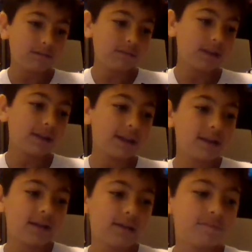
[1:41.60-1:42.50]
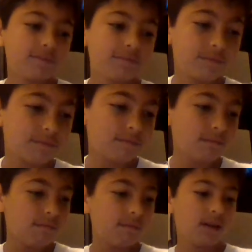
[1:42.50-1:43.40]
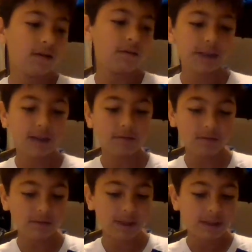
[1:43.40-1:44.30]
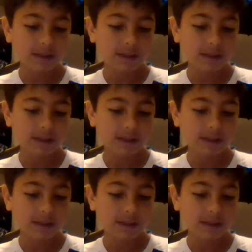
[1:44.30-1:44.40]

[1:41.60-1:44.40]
I think... You know, Black Widow's